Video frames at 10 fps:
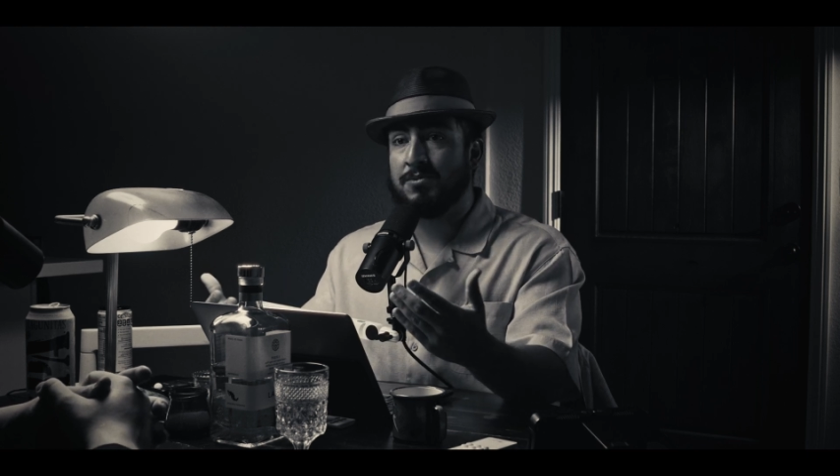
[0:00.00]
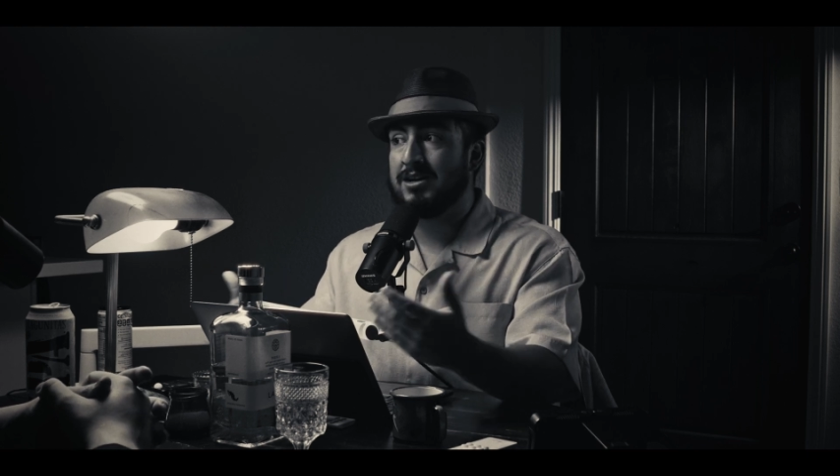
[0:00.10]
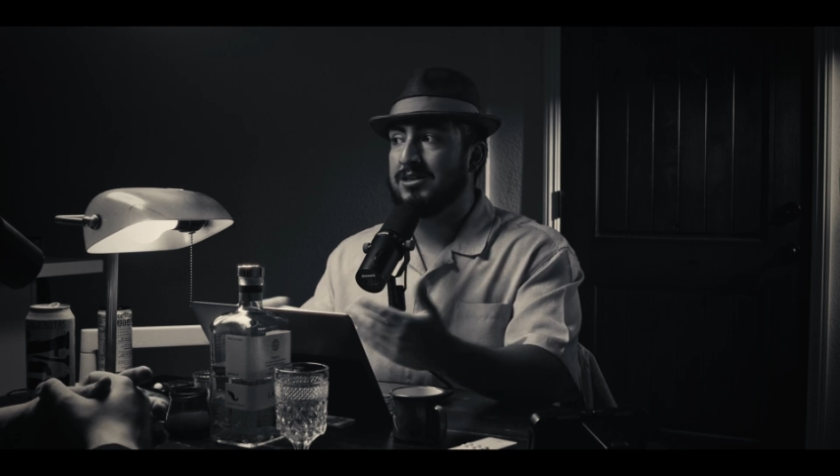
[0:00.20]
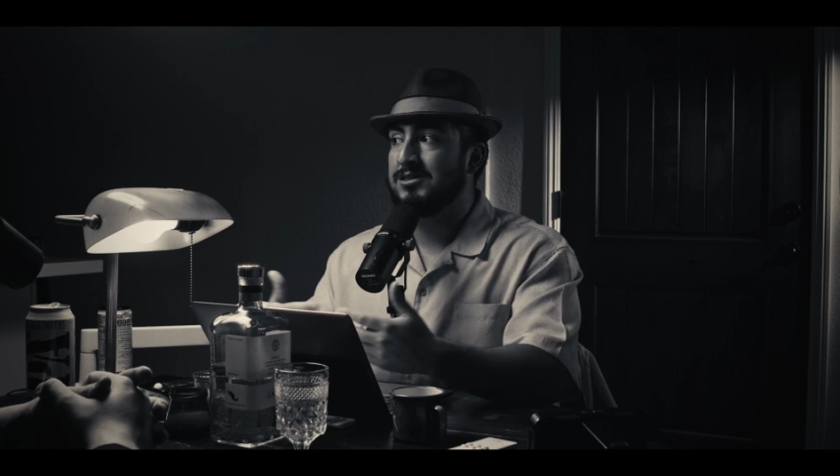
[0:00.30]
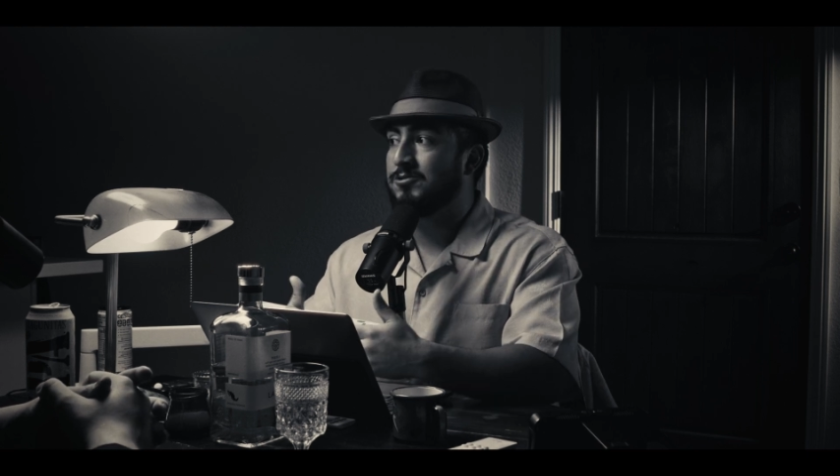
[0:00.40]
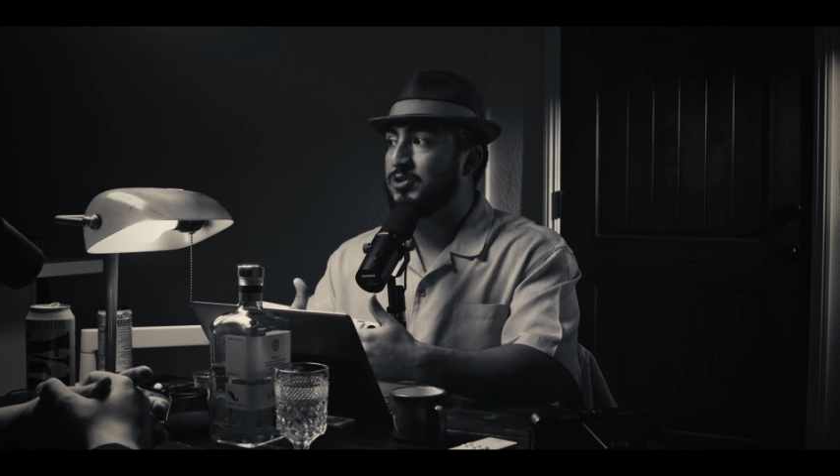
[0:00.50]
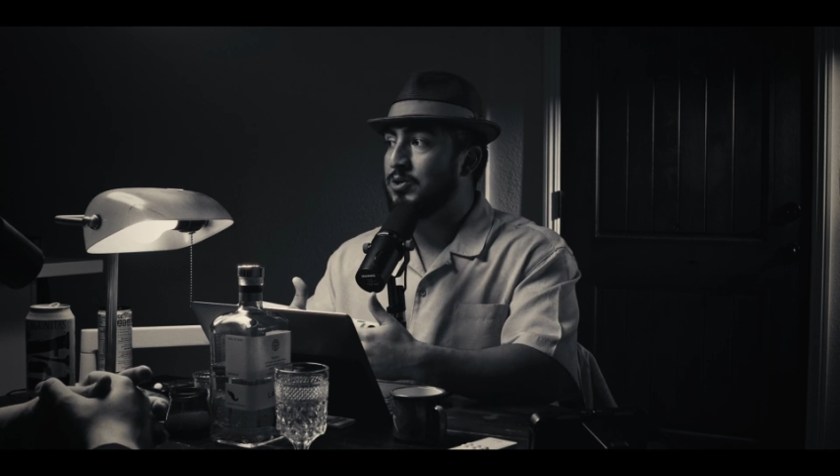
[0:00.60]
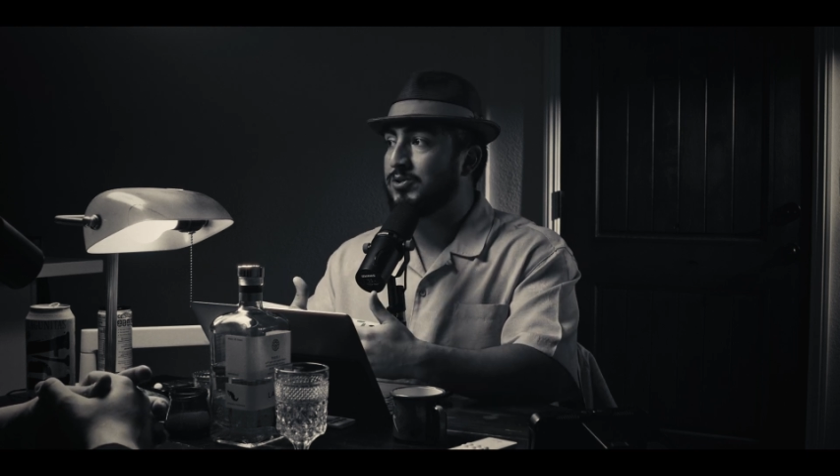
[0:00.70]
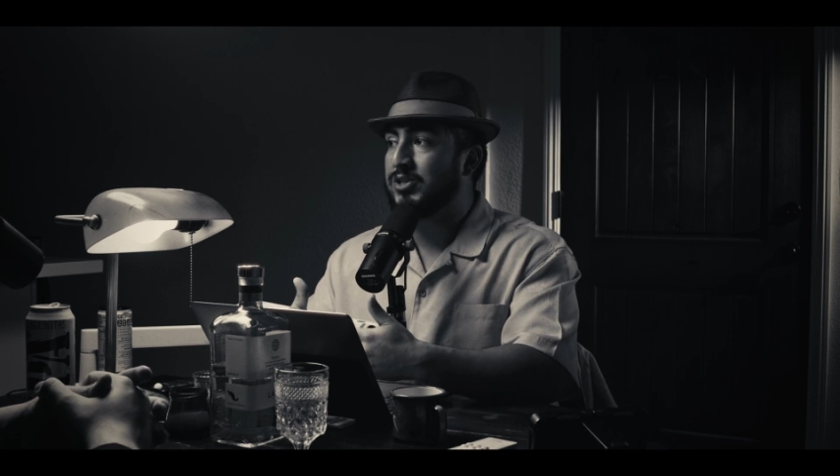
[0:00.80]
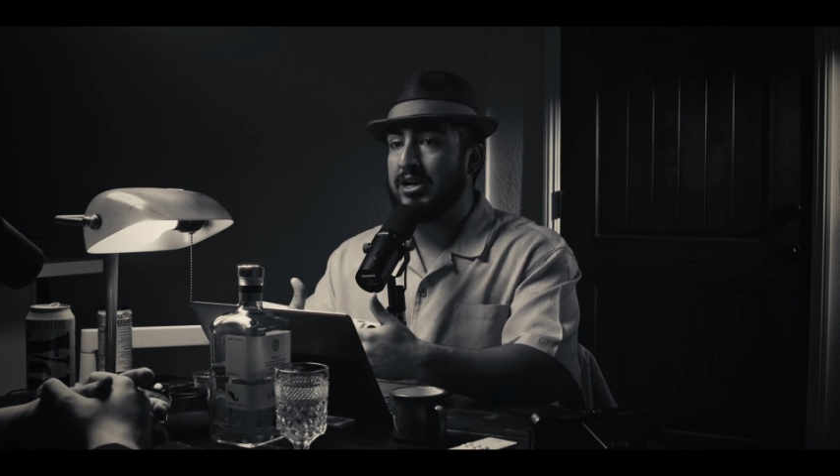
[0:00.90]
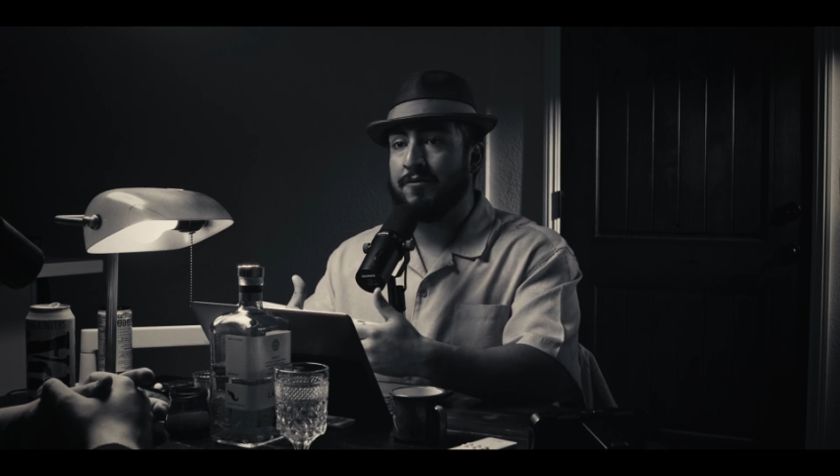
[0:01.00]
because there was no sign